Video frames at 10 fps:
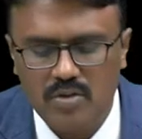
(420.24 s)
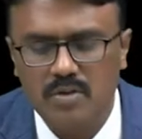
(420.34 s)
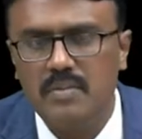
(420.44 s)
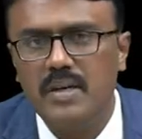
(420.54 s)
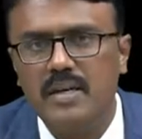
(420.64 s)

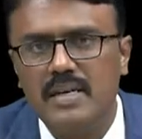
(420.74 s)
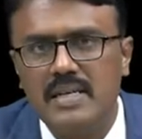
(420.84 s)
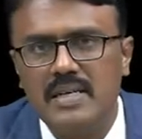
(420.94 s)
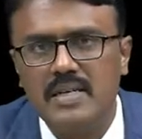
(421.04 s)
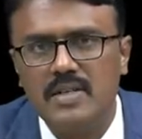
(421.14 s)
should be
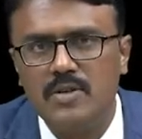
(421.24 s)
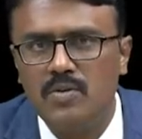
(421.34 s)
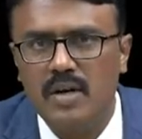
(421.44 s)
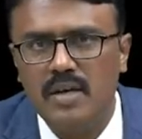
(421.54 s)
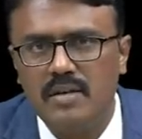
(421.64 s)

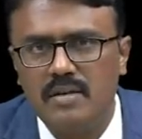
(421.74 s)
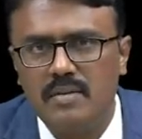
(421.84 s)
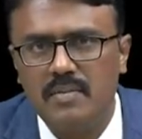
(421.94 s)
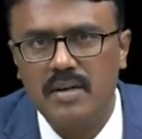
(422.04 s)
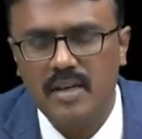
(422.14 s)
2, right?
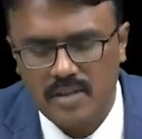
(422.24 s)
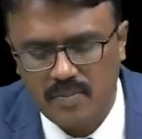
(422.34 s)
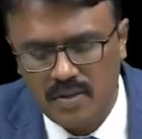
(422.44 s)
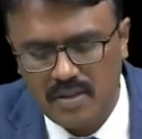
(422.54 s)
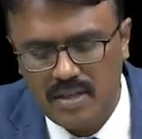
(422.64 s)
But the
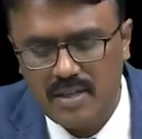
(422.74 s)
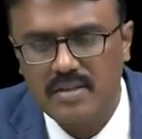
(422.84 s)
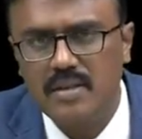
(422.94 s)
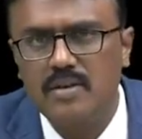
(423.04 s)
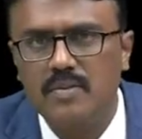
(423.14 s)
response is less
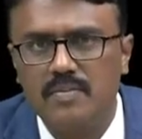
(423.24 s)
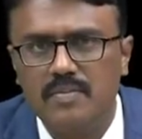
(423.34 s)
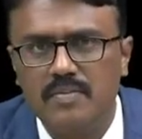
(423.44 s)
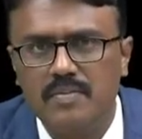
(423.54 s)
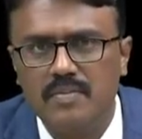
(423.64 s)
than 2.
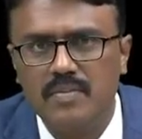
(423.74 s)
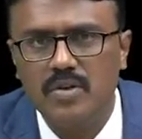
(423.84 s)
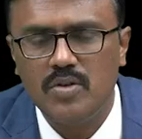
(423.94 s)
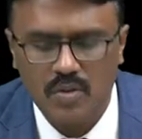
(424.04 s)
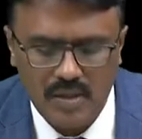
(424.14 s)

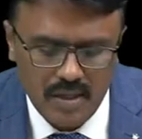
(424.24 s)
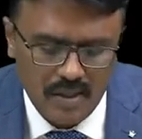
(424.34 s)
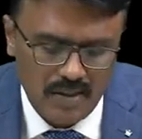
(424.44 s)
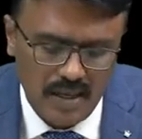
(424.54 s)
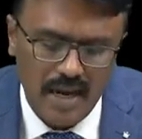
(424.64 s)
So that
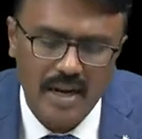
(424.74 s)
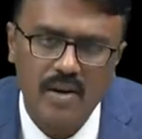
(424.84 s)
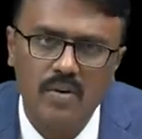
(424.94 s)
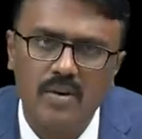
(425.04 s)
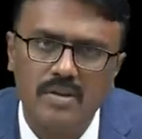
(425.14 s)
is
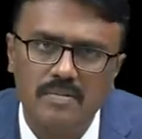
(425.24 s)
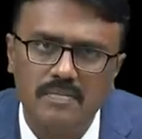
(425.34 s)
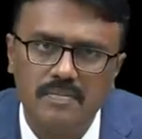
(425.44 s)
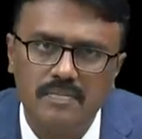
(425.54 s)
antagonism.